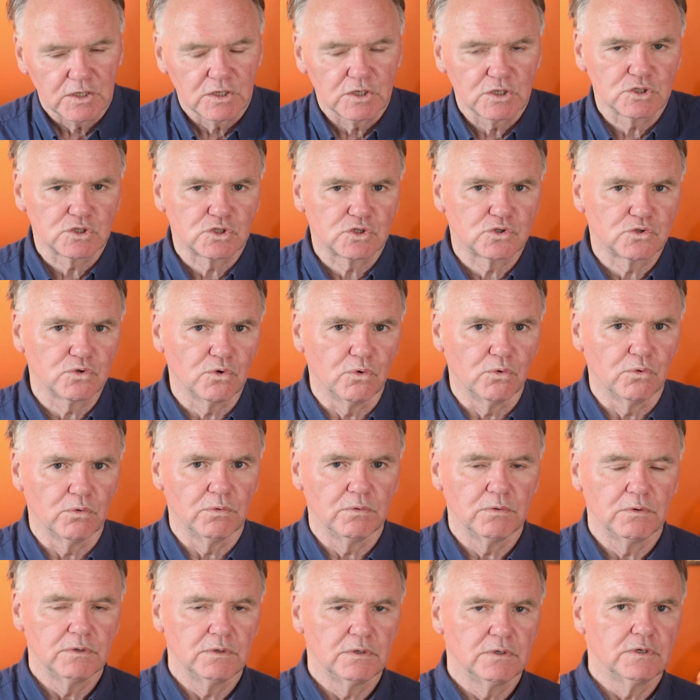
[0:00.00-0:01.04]
So
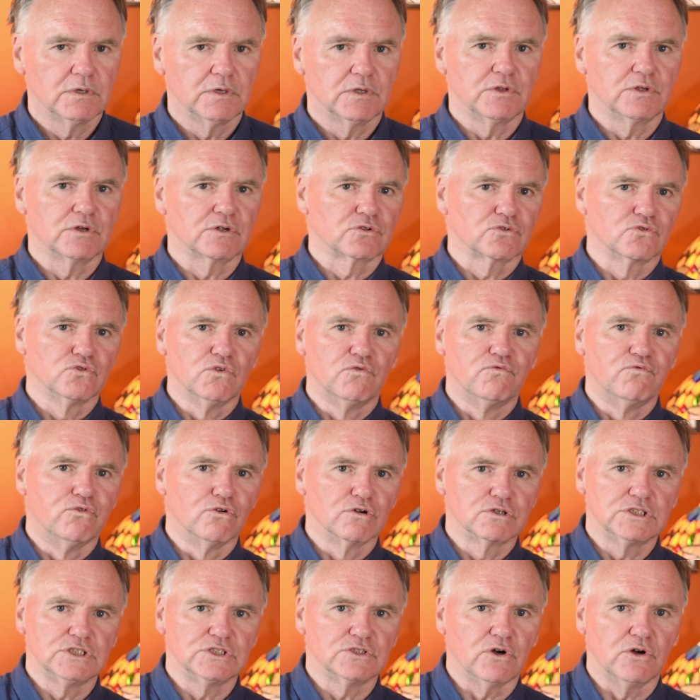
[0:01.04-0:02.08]
there are no
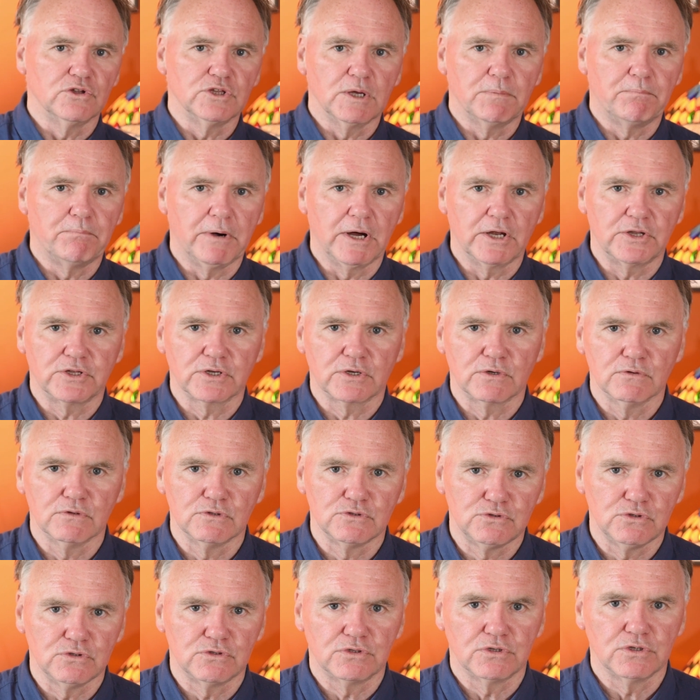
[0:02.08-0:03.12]
forces on the particle
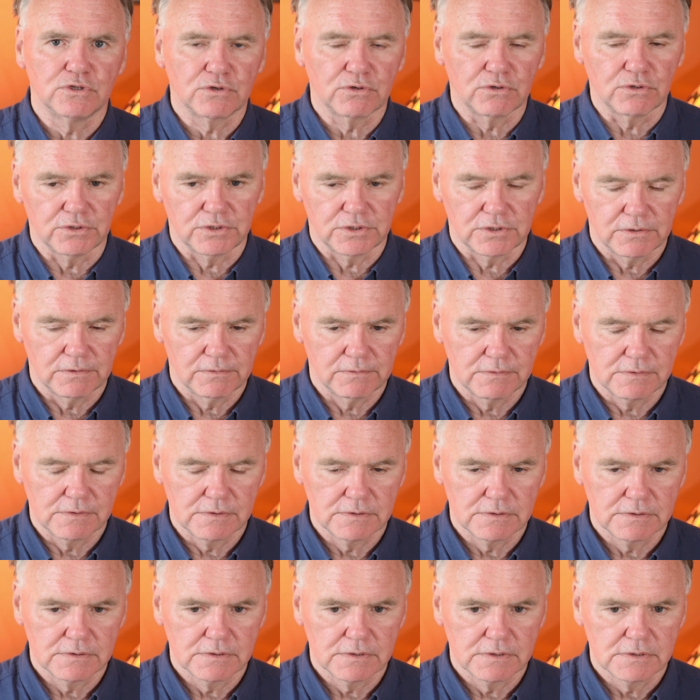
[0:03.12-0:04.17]
due to the rod,
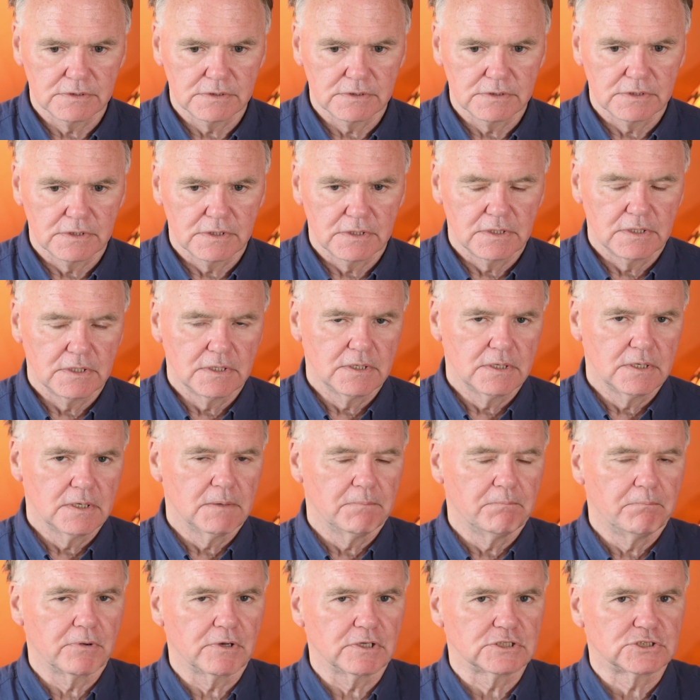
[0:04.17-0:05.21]

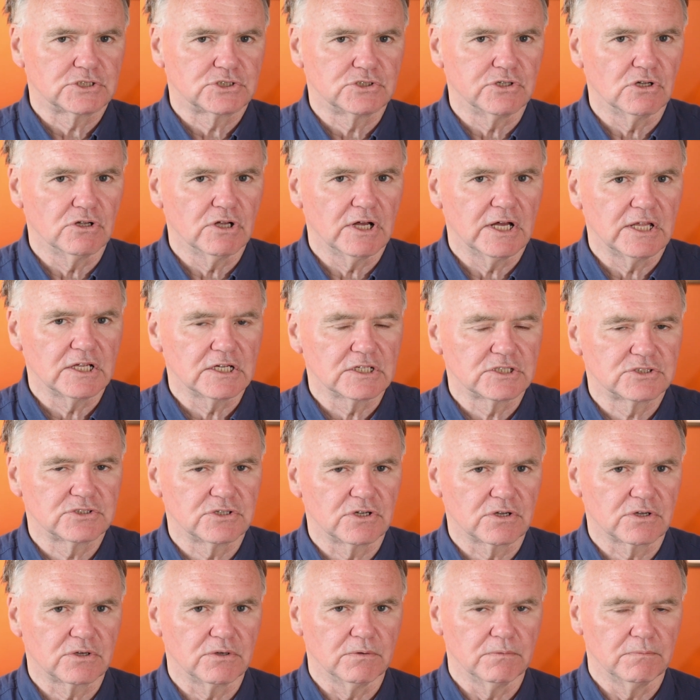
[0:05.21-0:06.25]
but it's still in a
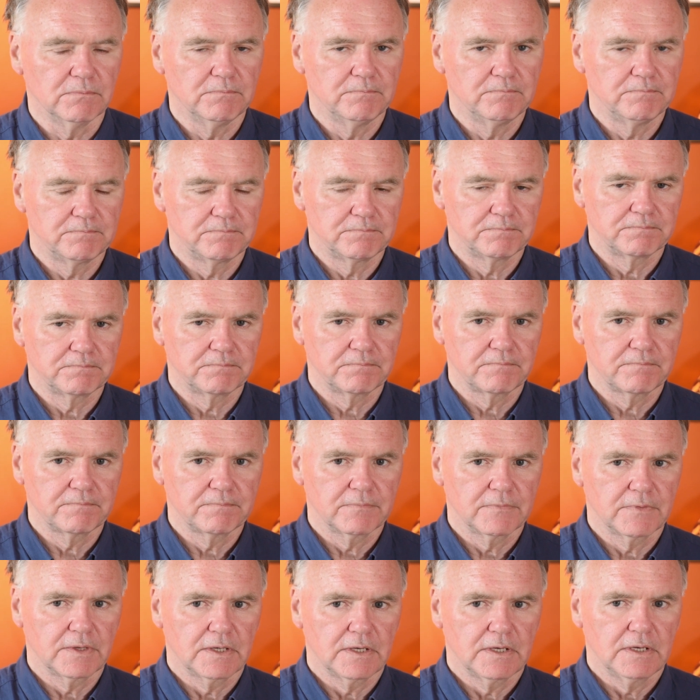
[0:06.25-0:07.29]
circle.
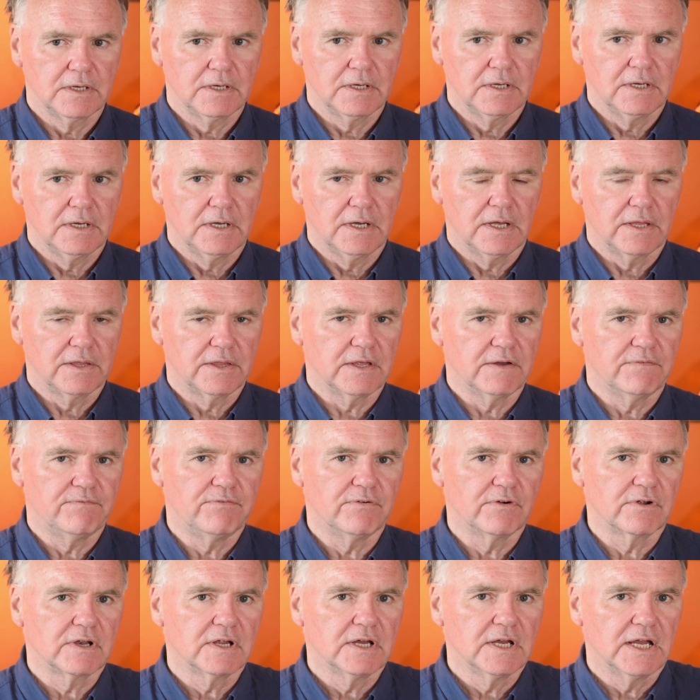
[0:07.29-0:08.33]

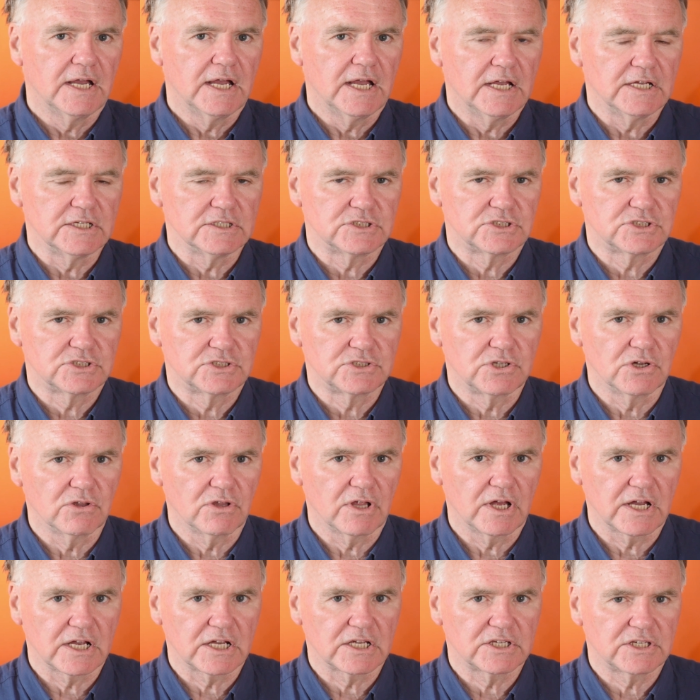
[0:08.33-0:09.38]
Therefore, it's still
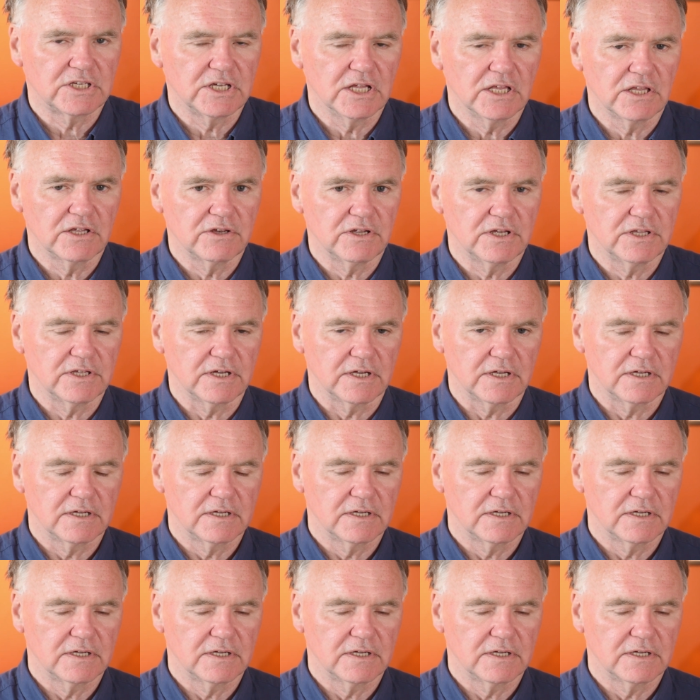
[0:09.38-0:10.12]
accelerating.